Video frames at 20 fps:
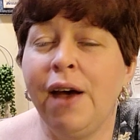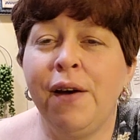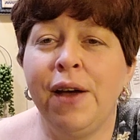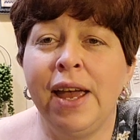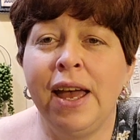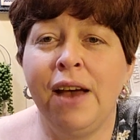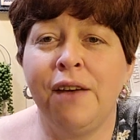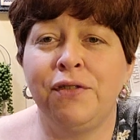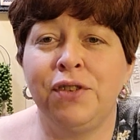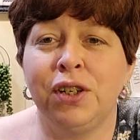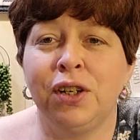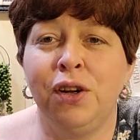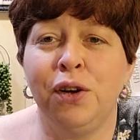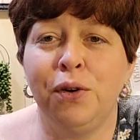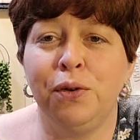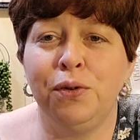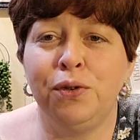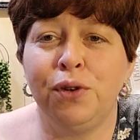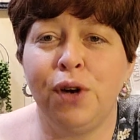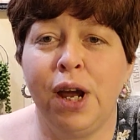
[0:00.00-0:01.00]
I have to
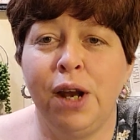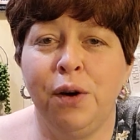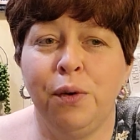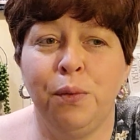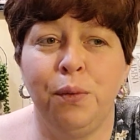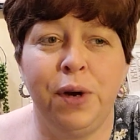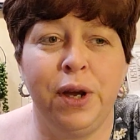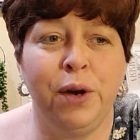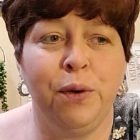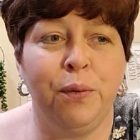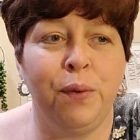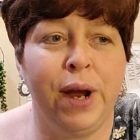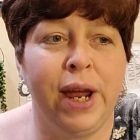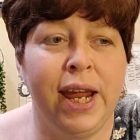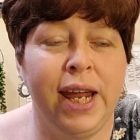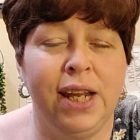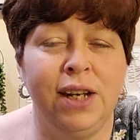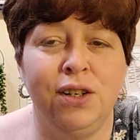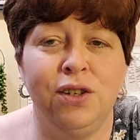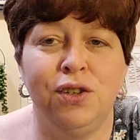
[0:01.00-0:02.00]
go try to
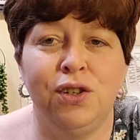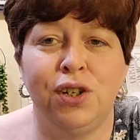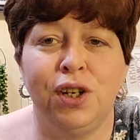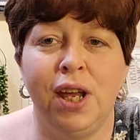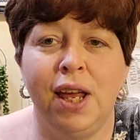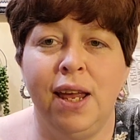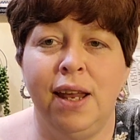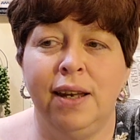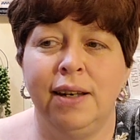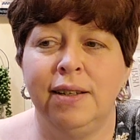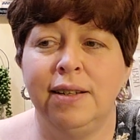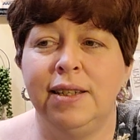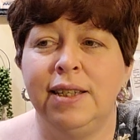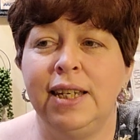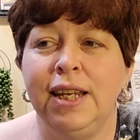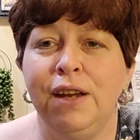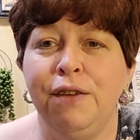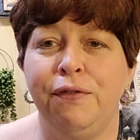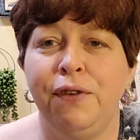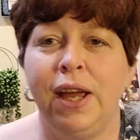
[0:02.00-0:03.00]
rearrange and
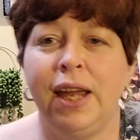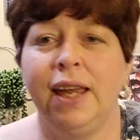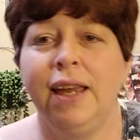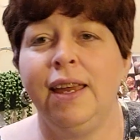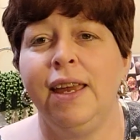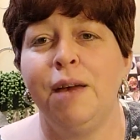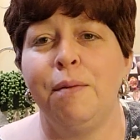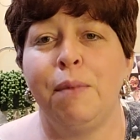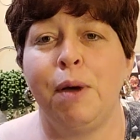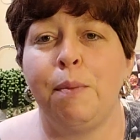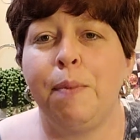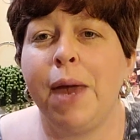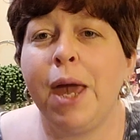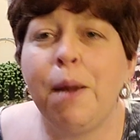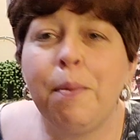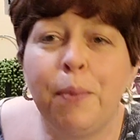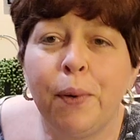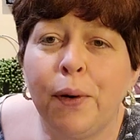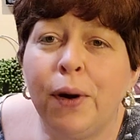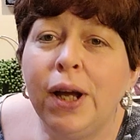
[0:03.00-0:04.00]
see if I can get my
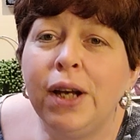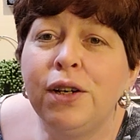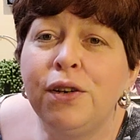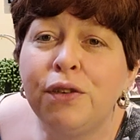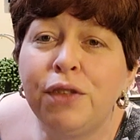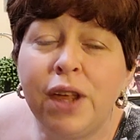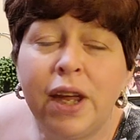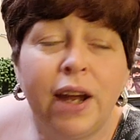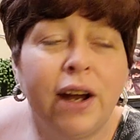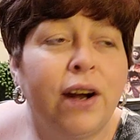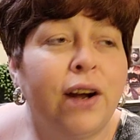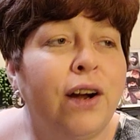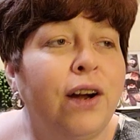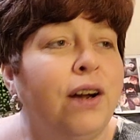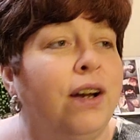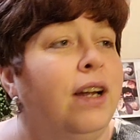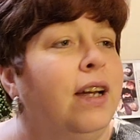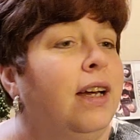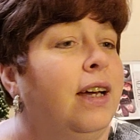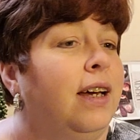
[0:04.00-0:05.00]
paper under
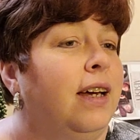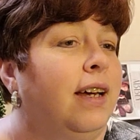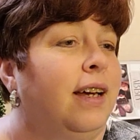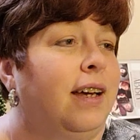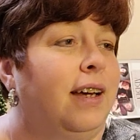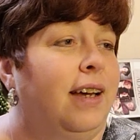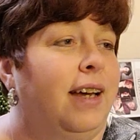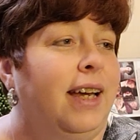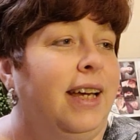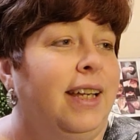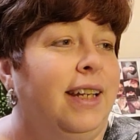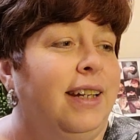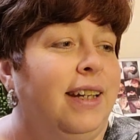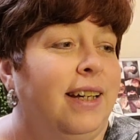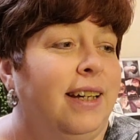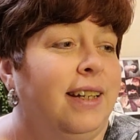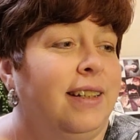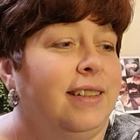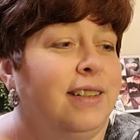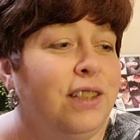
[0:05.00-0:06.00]
there. And
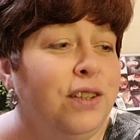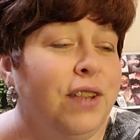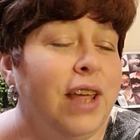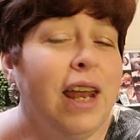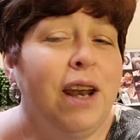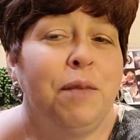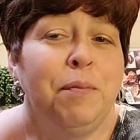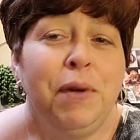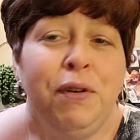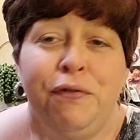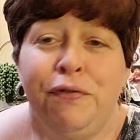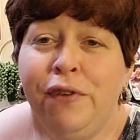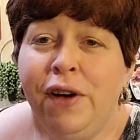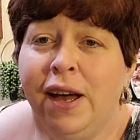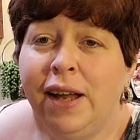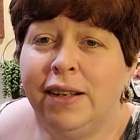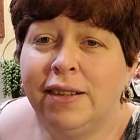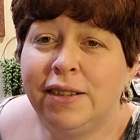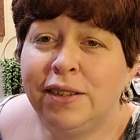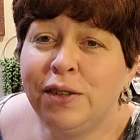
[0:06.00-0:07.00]
so that'll be
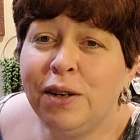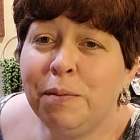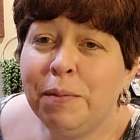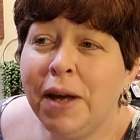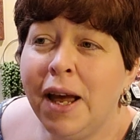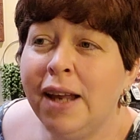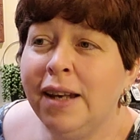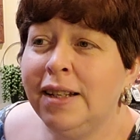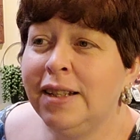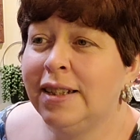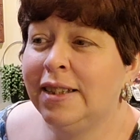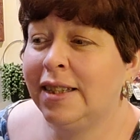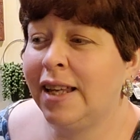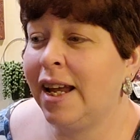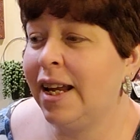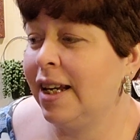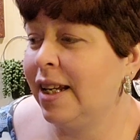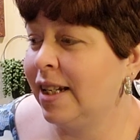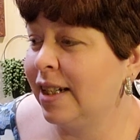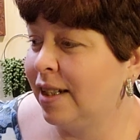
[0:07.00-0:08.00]
fun. So I'm kind of
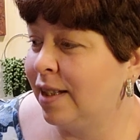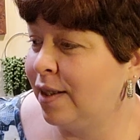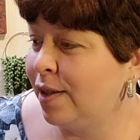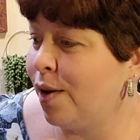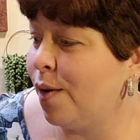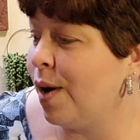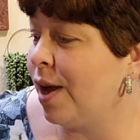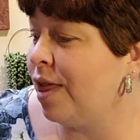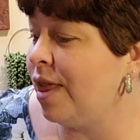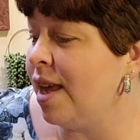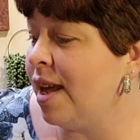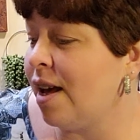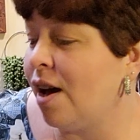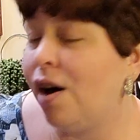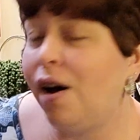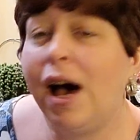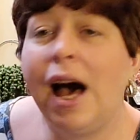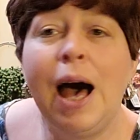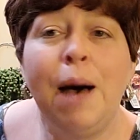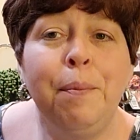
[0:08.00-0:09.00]
excited. So I think I'll
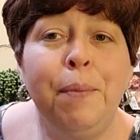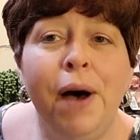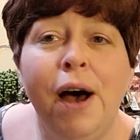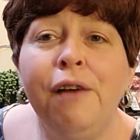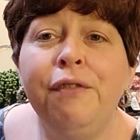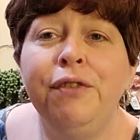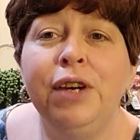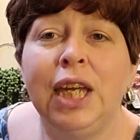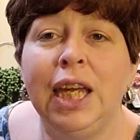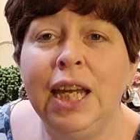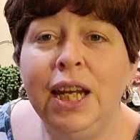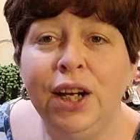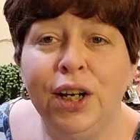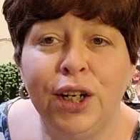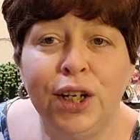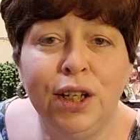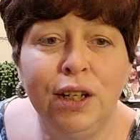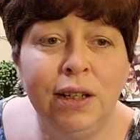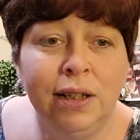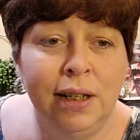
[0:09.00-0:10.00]
hop off of
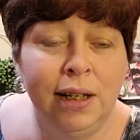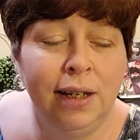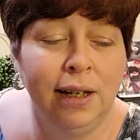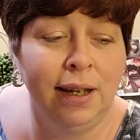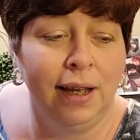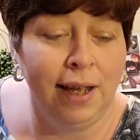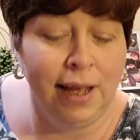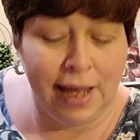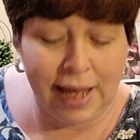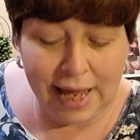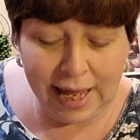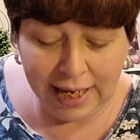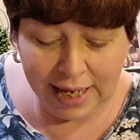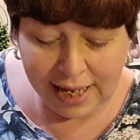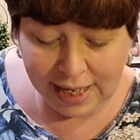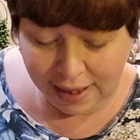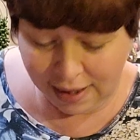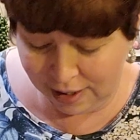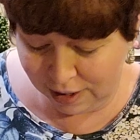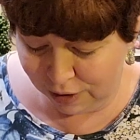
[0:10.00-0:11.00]
here and
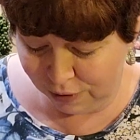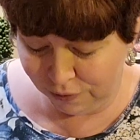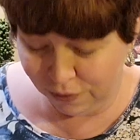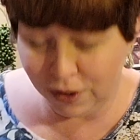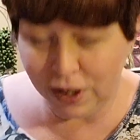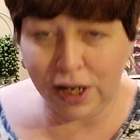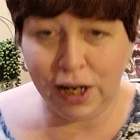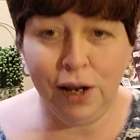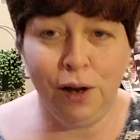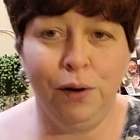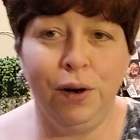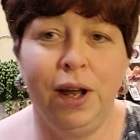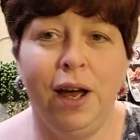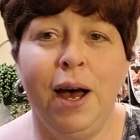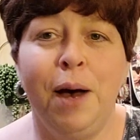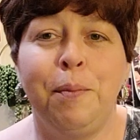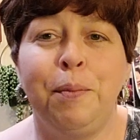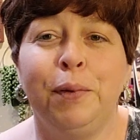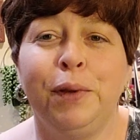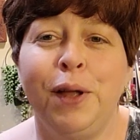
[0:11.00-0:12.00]
get this video to
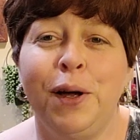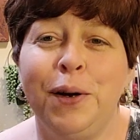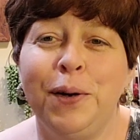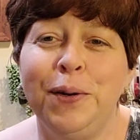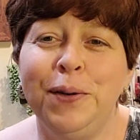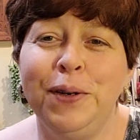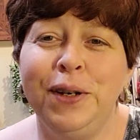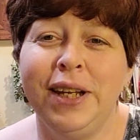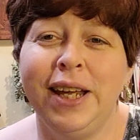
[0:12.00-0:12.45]
upload.